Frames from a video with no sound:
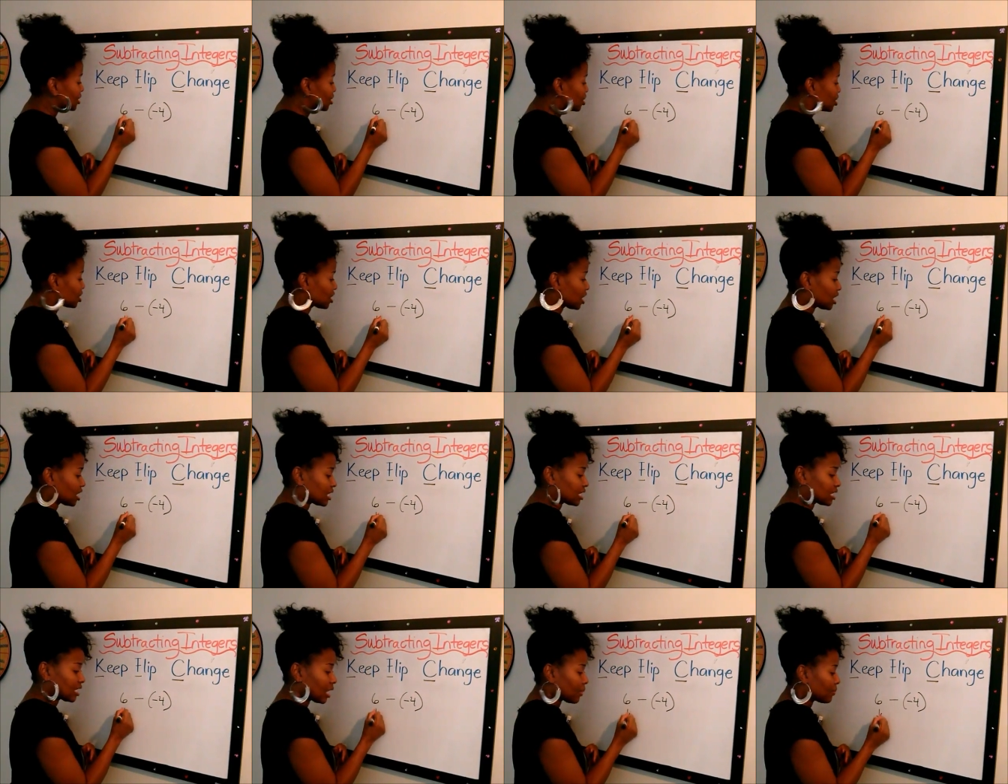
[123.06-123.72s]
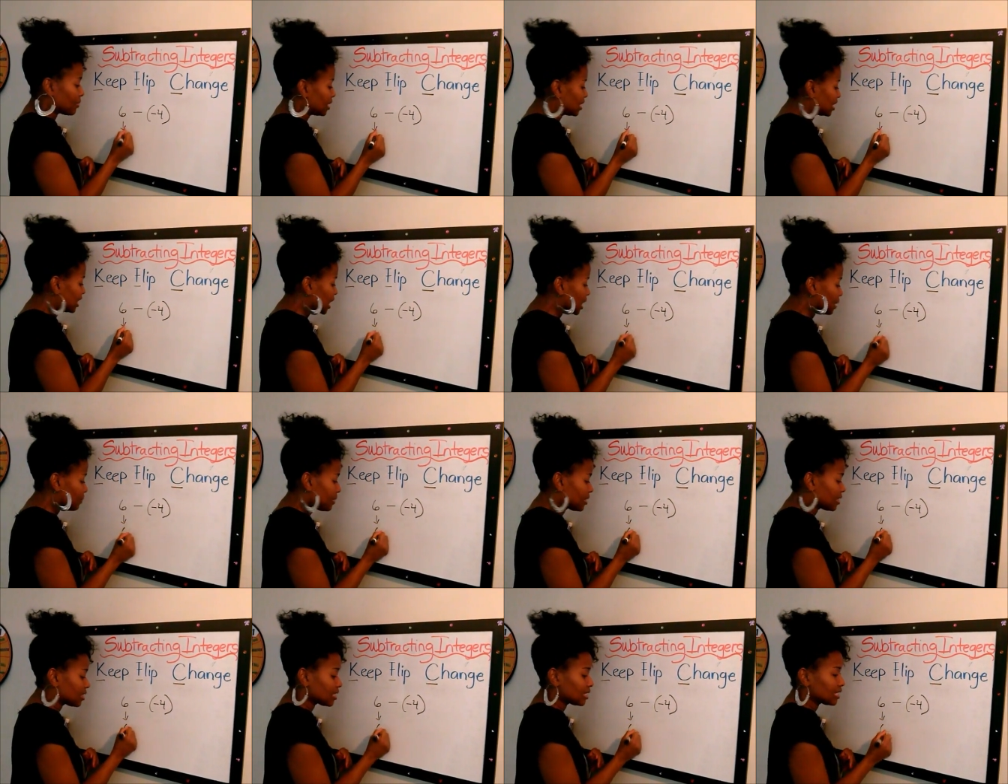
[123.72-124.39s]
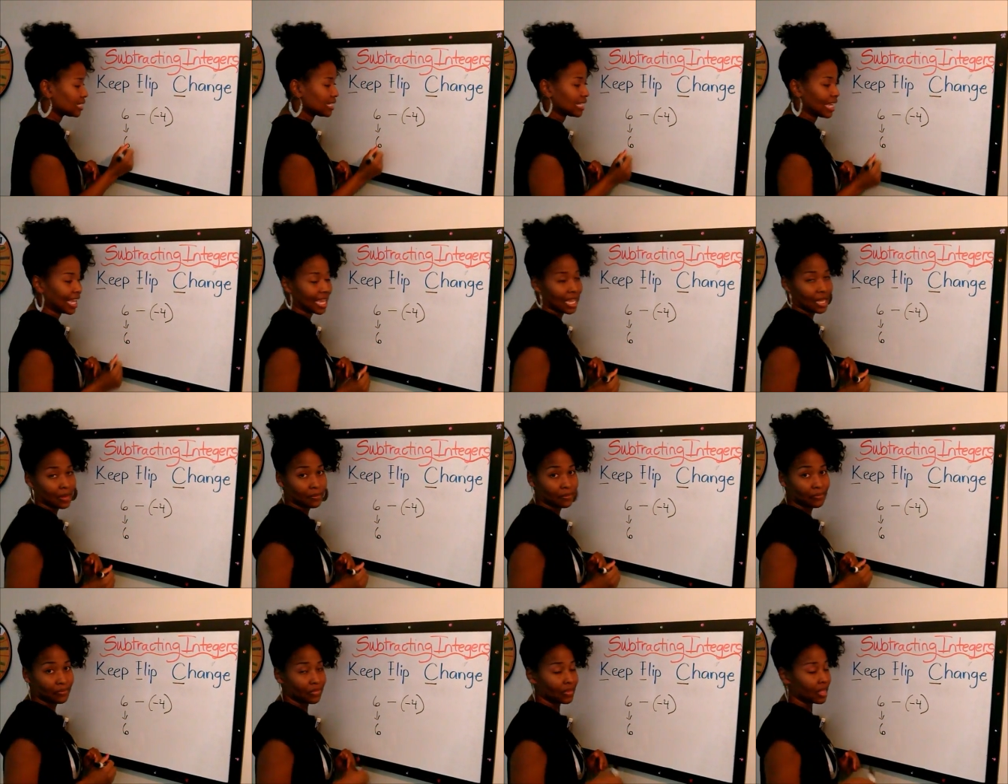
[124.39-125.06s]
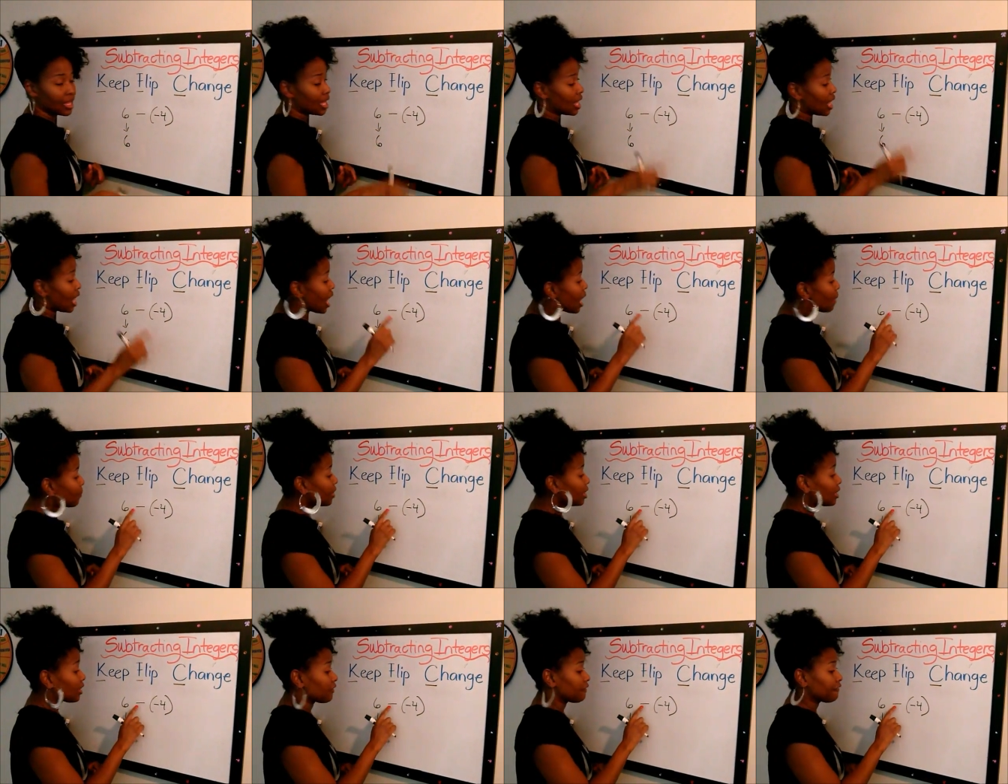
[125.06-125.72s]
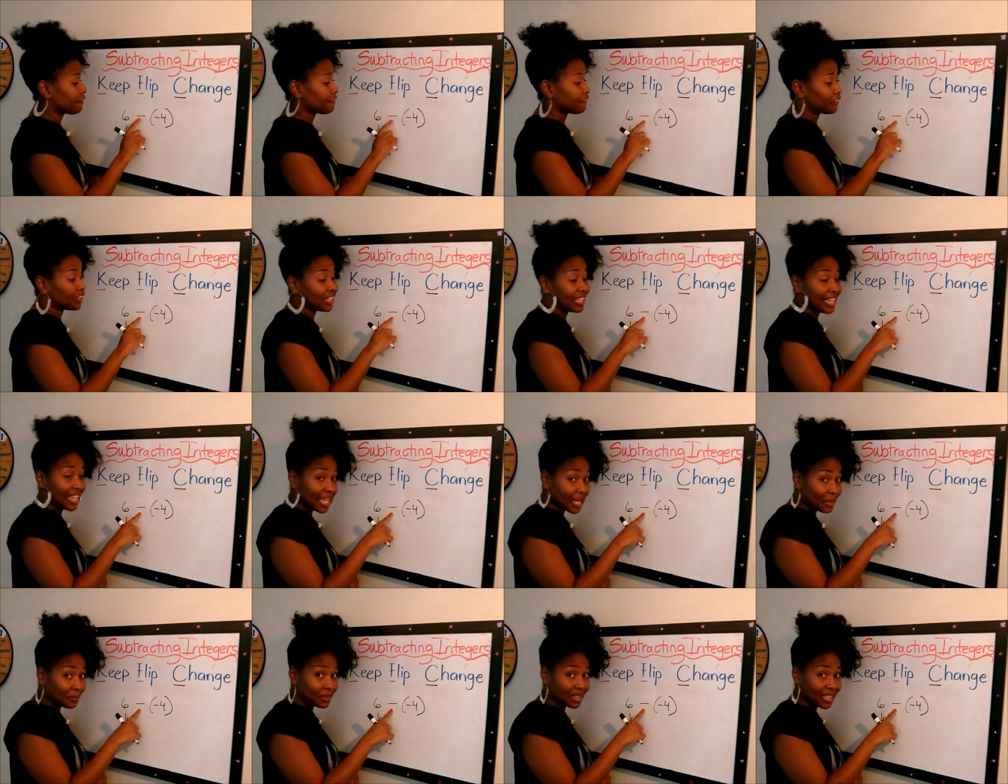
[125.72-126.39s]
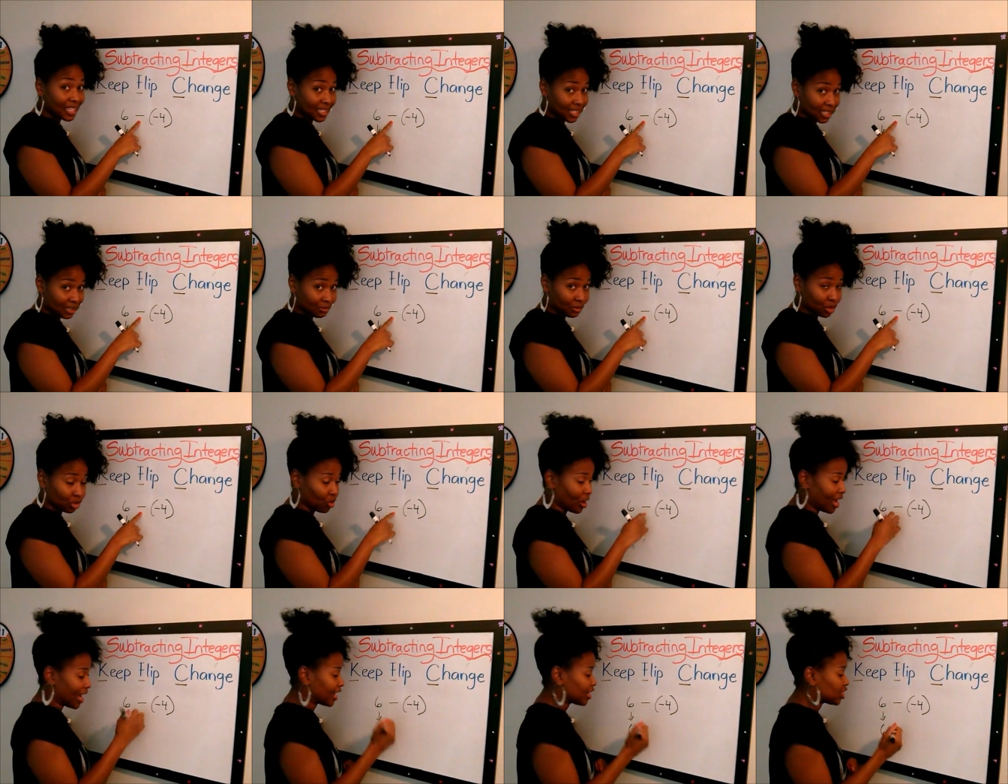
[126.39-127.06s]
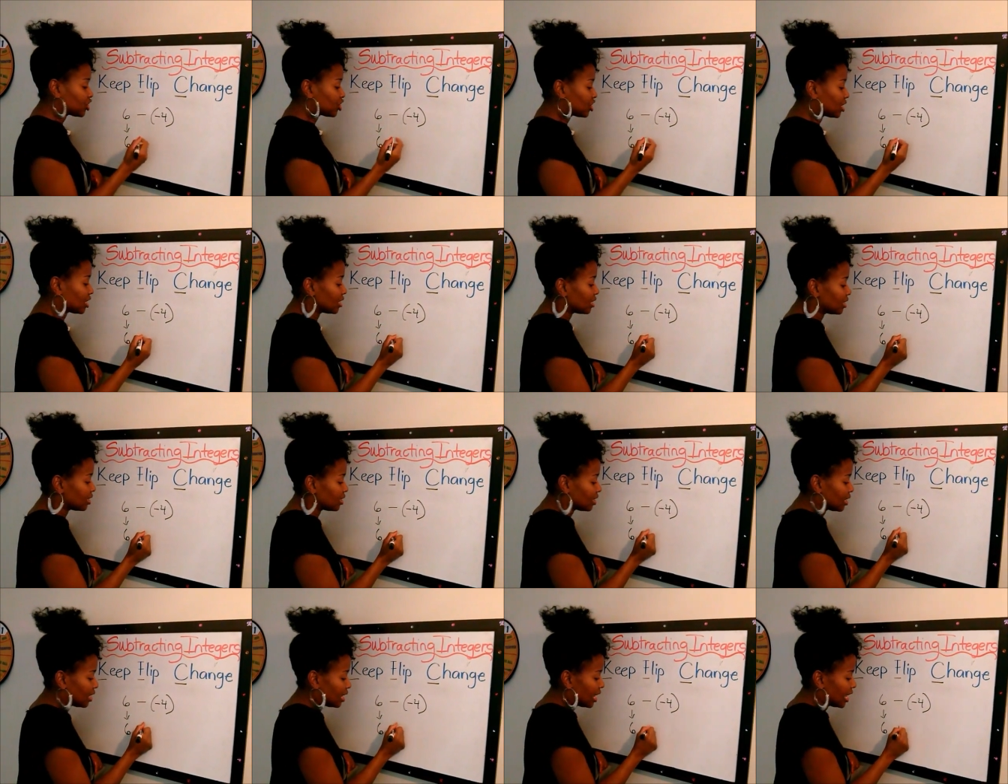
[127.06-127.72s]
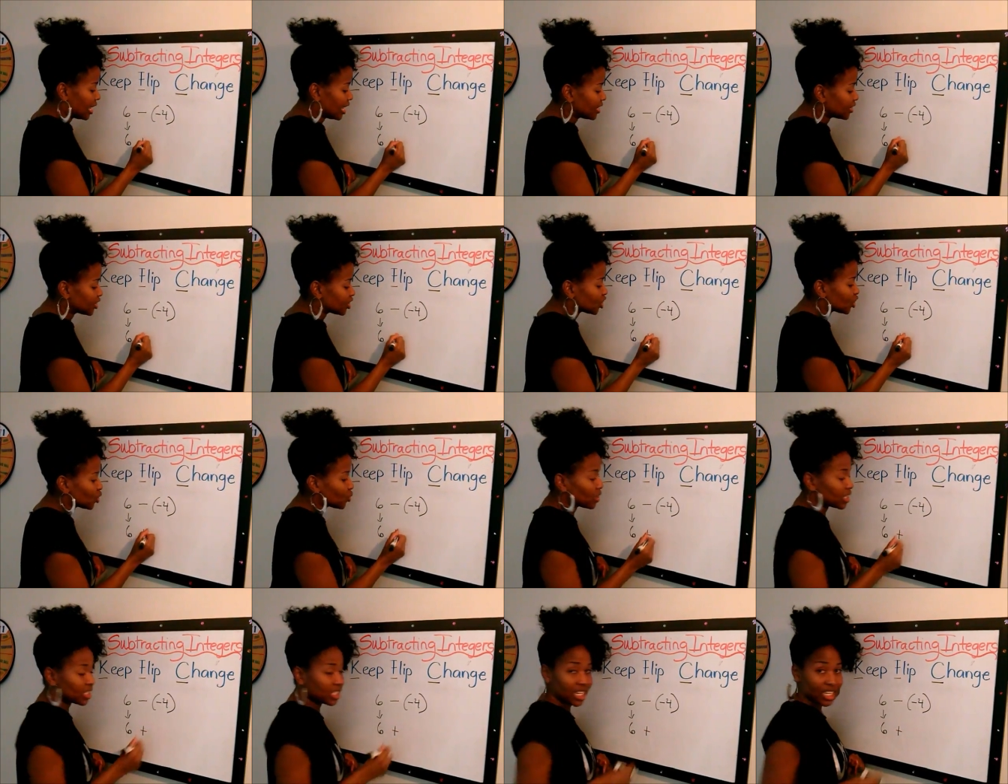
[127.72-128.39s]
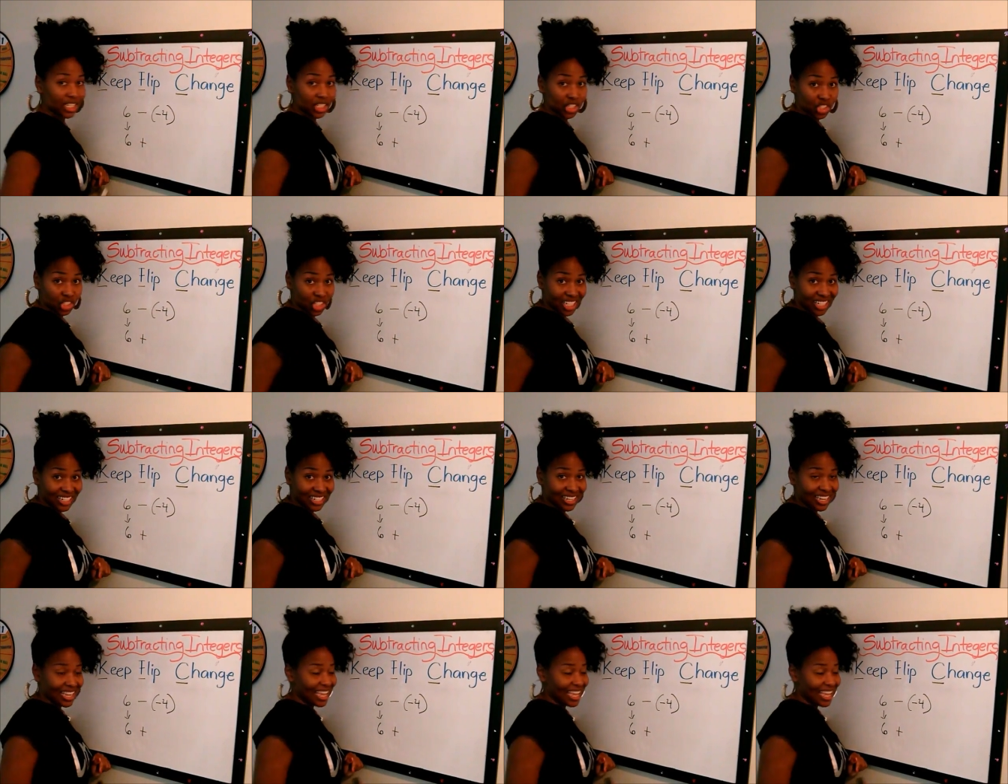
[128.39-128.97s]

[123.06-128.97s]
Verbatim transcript: is just going to, I'm going to keep it the same. I'm going to flip this subtraction into addition.